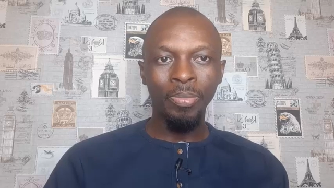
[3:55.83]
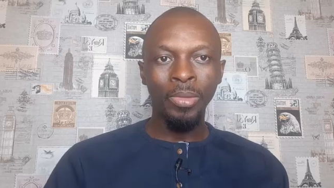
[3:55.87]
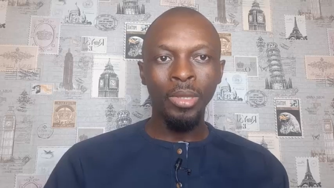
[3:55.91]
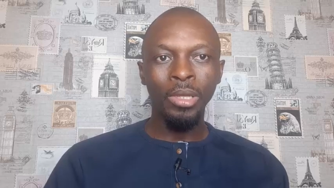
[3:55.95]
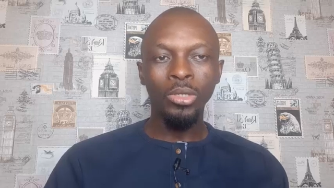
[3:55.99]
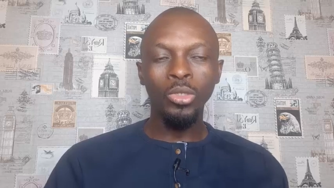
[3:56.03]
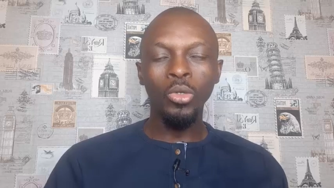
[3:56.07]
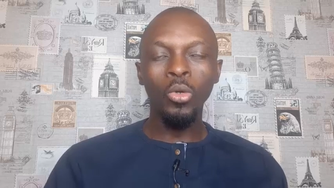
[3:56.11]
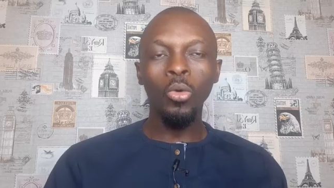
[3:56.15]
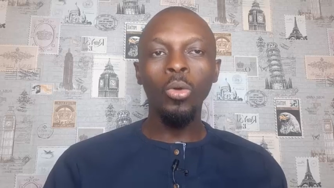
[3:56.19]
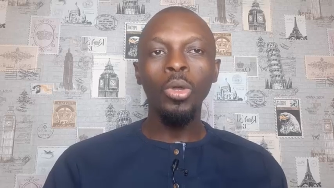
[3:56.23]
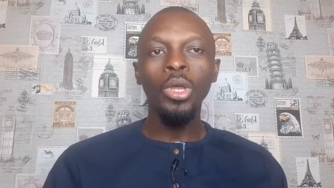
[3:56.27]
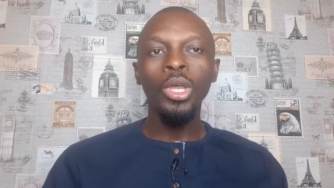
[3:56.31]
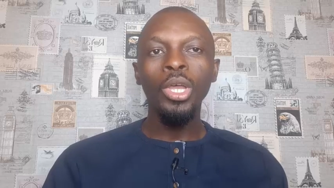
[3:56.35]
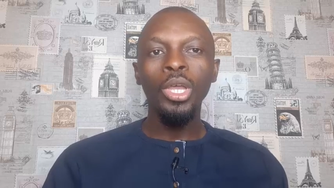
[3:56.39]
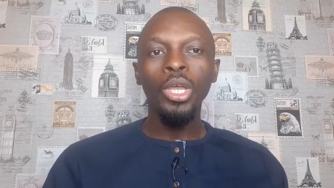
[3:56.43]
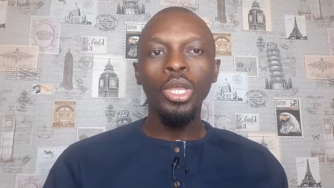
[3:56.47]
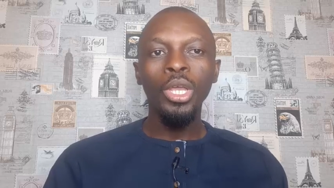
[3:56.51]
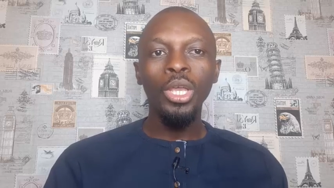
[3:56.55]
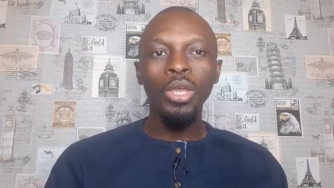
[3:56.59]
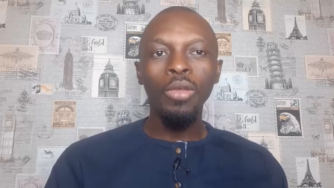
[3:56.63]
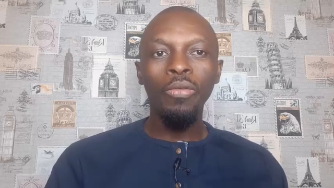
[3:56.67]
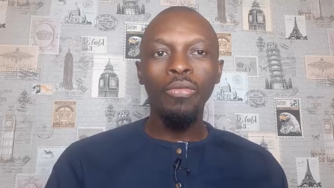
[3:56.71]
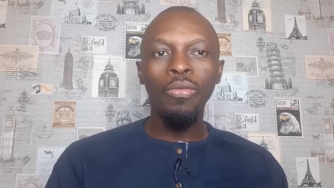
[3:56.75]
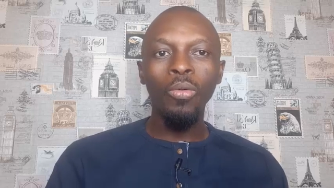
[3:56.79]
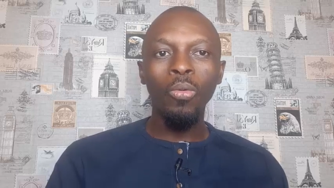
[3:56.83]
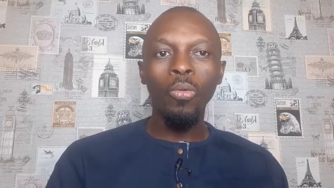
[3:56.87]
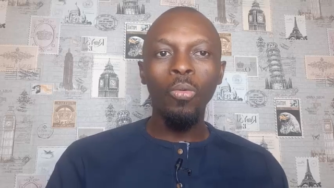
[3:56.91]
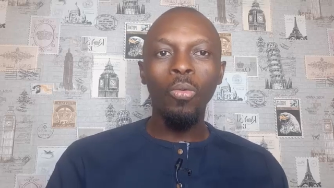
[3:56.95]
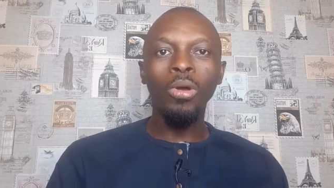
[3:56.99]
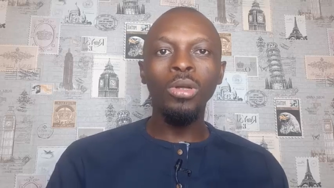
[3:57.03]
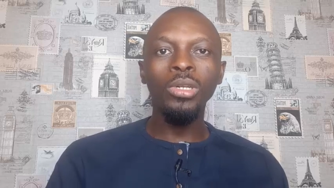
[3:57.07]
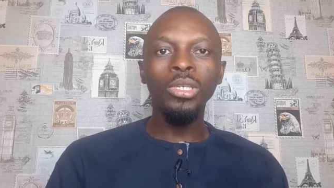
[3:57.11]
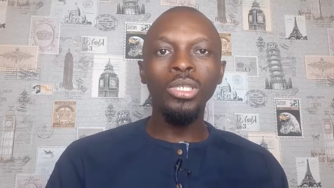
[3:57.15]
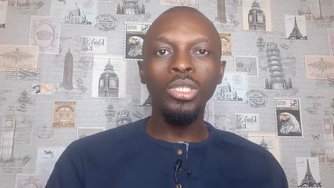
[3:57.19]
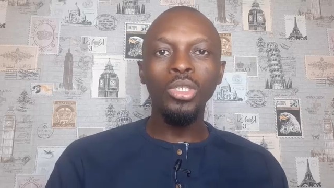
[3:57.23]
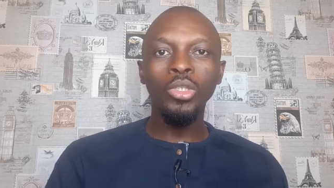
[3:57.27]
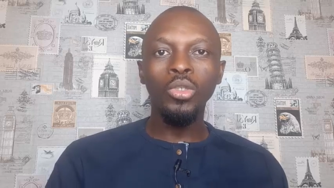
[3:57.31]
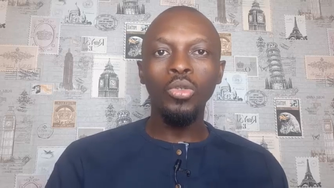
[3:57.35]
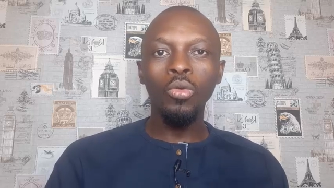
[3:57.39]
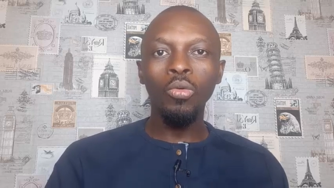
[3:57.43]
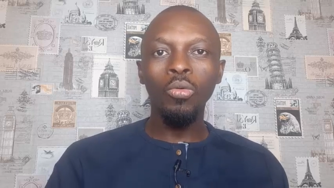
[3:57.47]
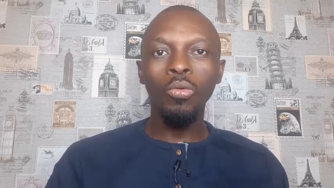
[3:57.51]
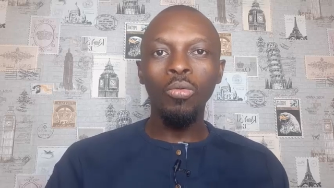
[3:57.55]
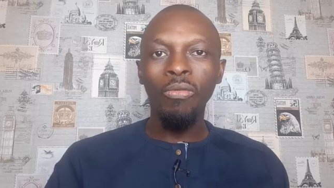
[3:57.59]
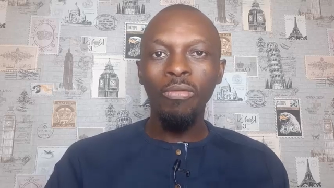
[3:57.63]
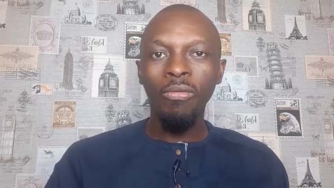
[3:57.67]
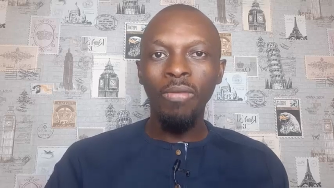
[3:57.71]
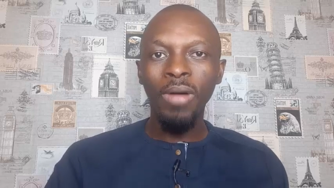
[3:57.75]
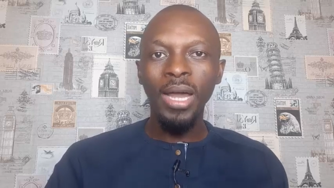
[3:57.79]
So if you want
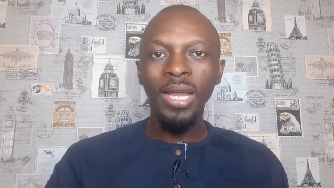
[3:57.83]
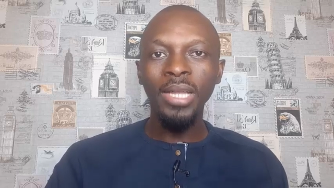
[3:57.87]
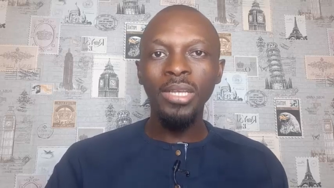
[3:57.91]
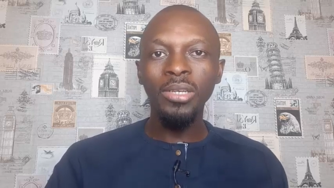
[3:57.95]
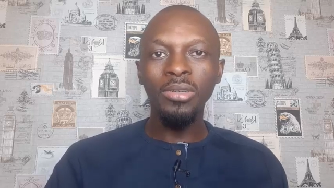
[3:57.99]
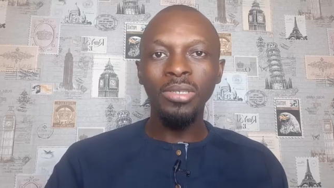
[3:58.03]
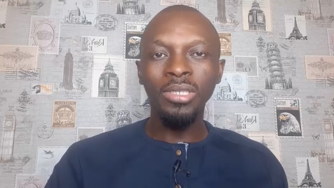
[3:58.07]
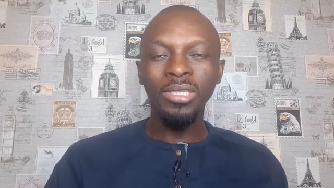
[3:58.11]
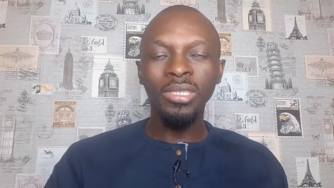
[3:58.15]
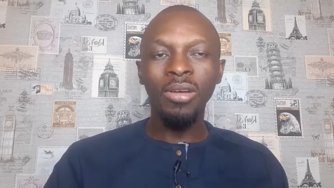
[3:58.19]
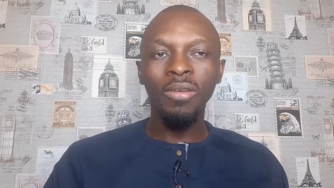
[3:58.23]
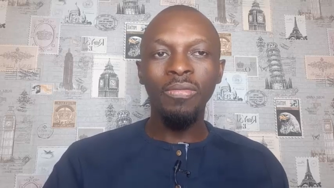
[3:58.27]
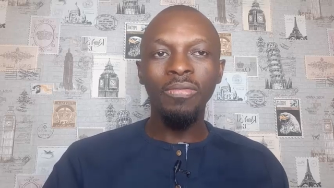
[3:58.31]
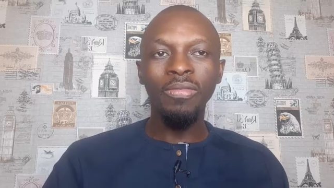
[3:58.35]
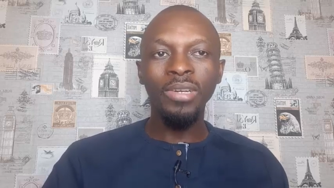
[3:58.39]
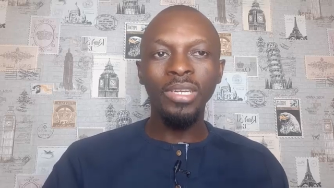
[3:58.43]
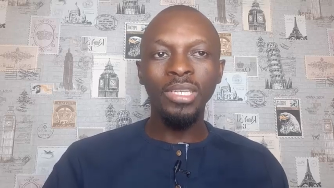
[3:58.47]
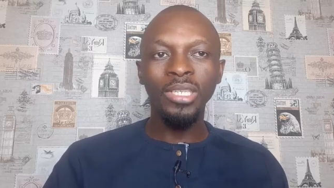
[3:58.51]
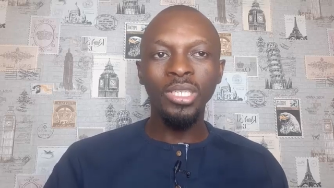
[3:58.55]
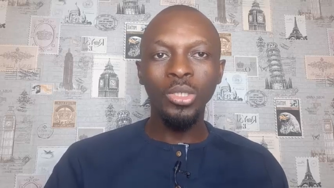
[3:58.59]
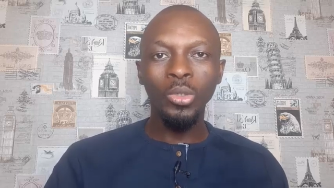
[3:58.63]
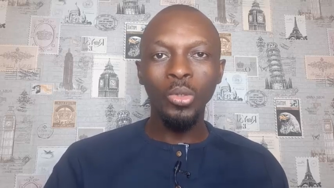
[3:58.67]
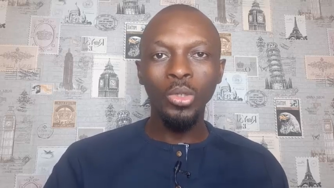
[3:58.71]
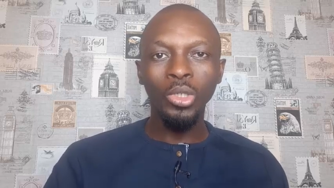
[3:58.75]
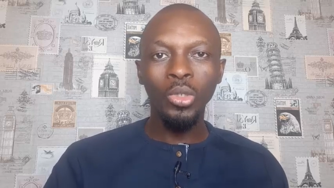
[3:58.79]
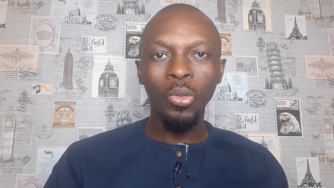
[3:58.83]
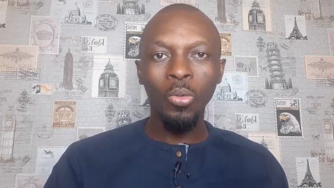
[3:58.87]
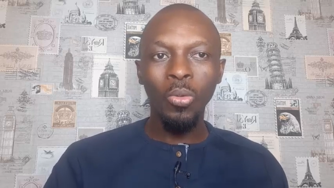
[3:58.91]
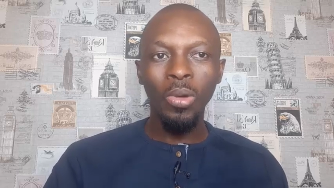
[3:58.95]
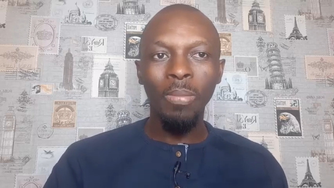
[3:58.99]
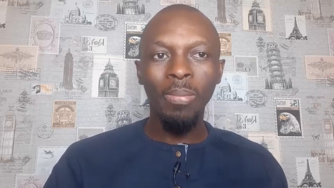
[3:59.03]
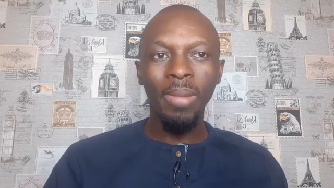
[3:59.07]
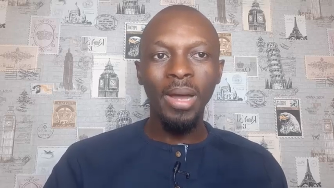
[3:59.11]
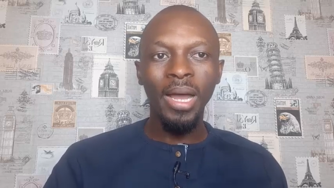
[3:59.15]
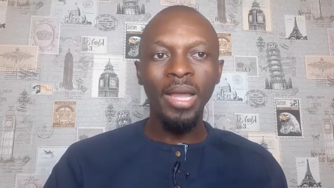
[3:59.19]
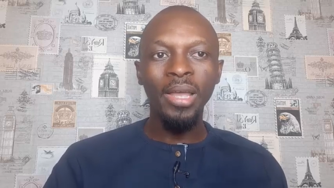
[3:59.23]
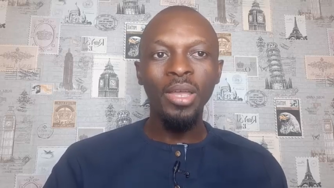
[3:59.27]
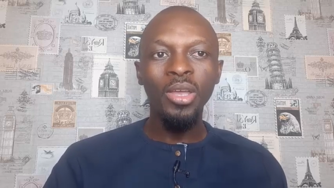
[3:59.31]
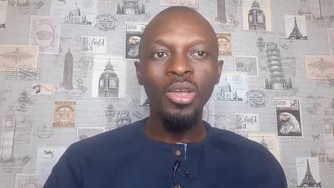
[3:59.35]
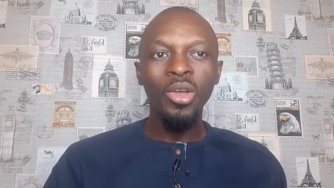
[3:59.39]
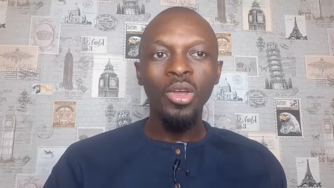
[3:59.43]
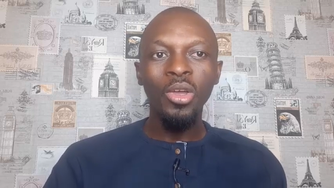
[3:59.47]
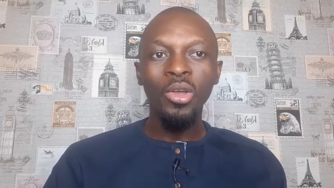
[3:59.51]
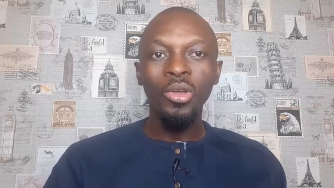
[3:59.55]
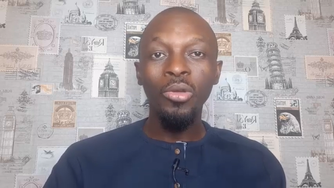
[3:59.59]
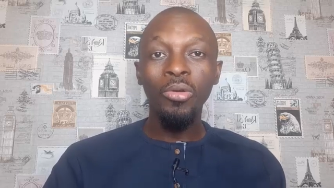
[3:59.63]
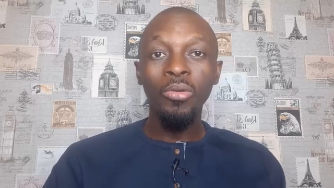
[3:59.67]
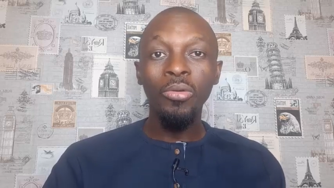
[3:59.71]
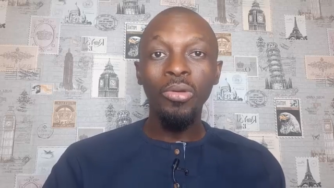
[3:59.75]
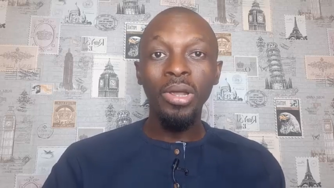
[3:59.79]
to find yourself in a situation whereby
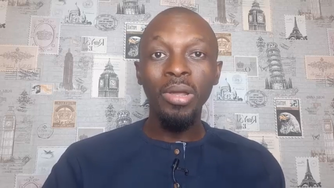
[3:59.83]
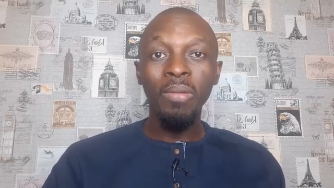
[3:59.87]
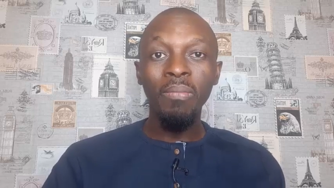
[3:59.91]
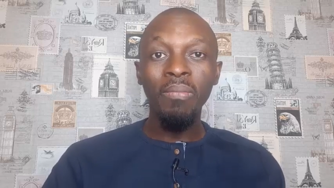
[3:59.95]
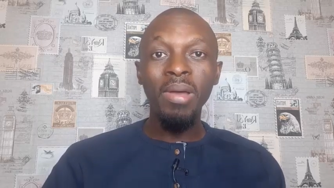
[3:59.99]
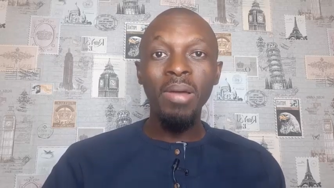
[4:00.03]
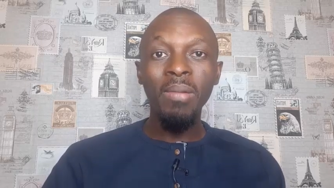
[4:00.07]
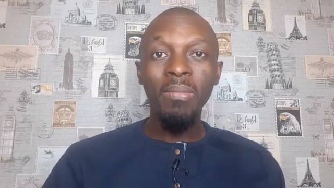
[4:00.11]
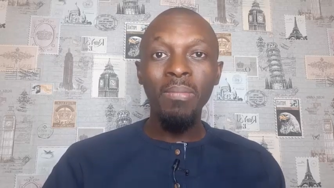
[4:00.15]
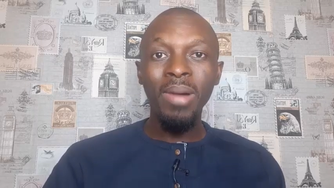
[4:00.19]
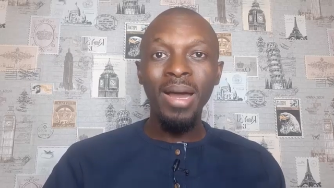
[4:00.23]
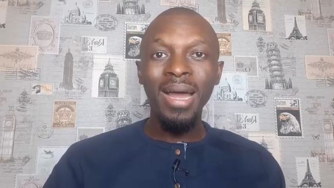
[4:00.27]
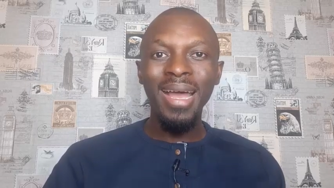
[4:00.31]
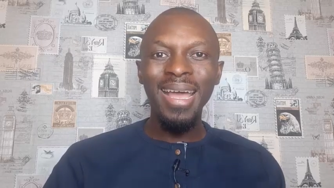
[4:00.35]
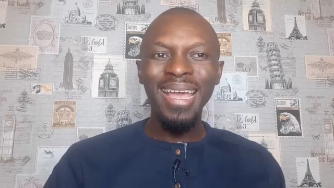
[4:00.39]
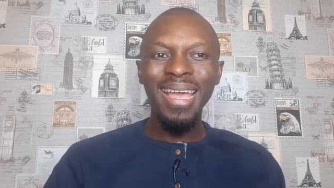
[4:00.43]
you remember